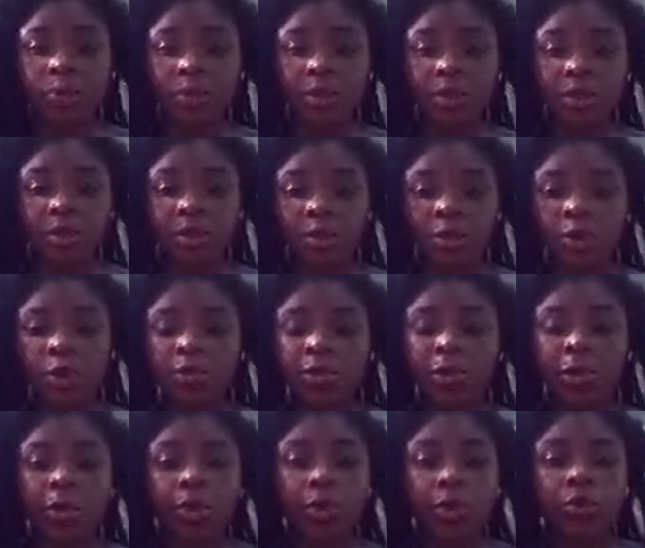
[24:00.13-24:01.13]
what these herbs
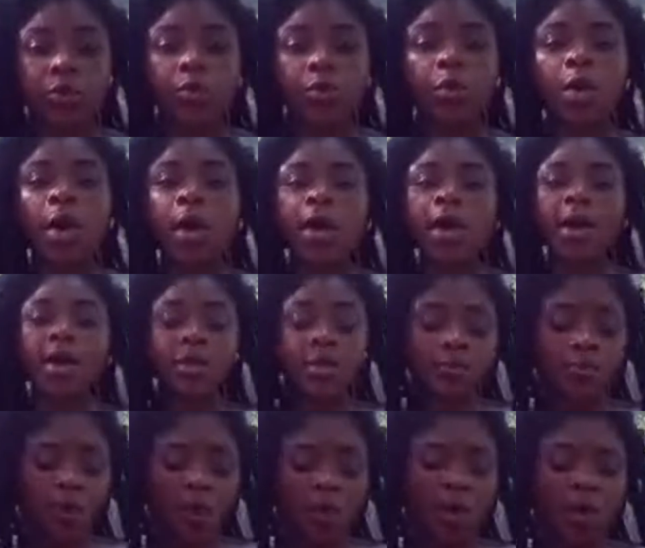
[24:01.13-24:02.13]
can do as
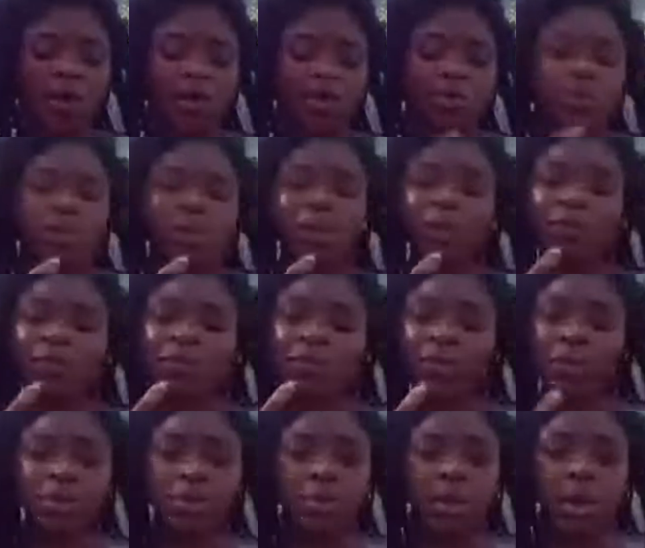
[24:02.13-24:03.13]
far as relieving
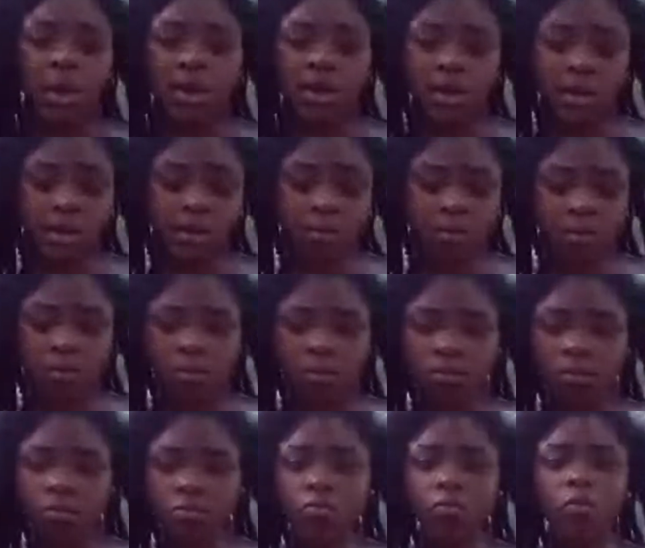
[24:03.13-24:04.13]
stress
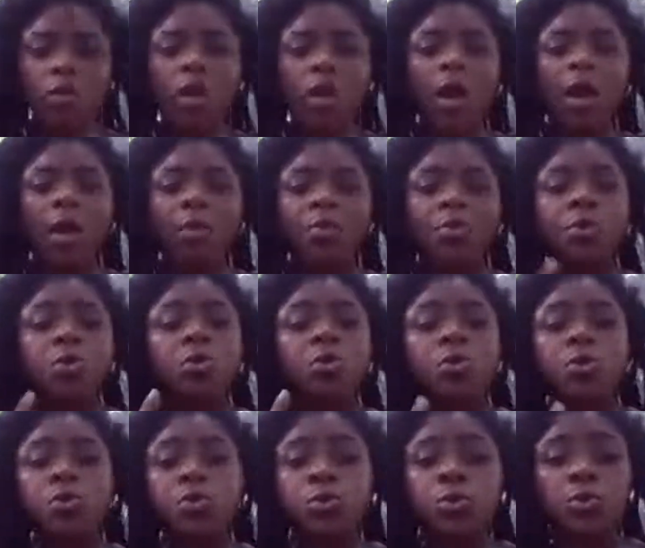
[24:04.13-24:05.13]
helping you to
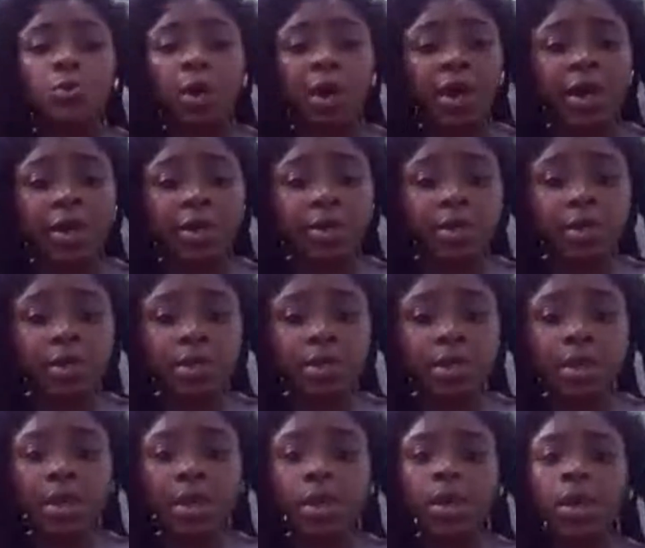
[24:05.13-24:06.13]
lose weight
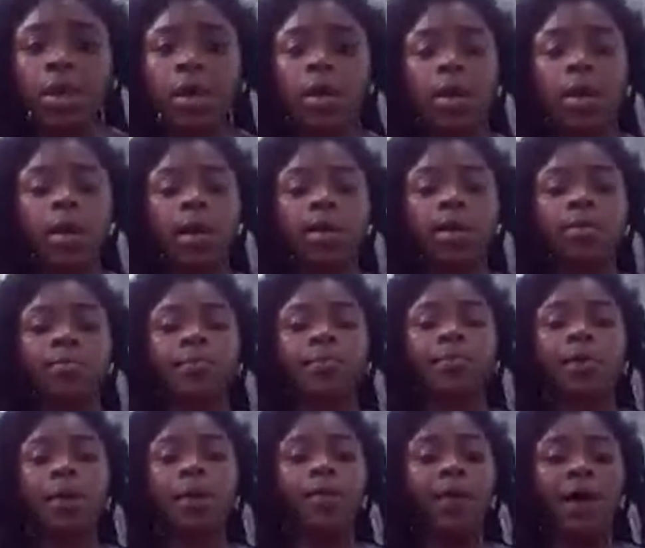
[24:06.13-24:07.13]
um,
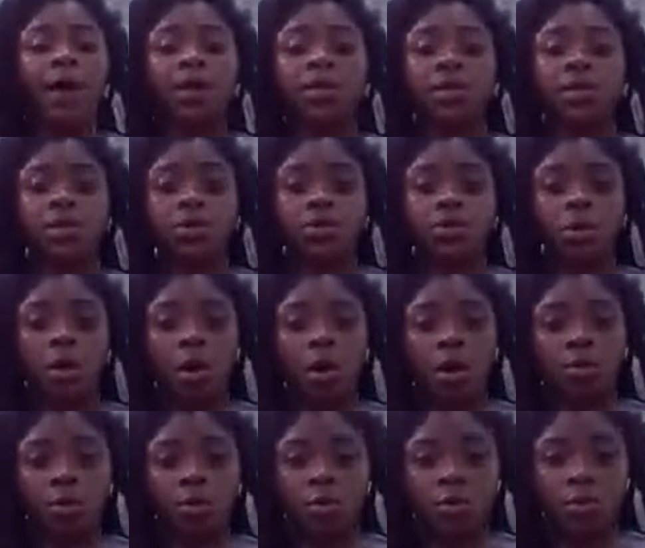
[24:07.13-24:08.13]
balancing your
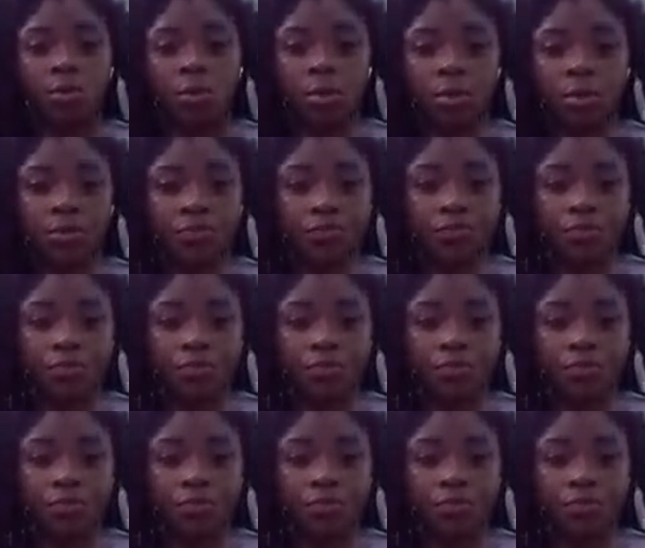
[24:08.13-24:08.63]
hormones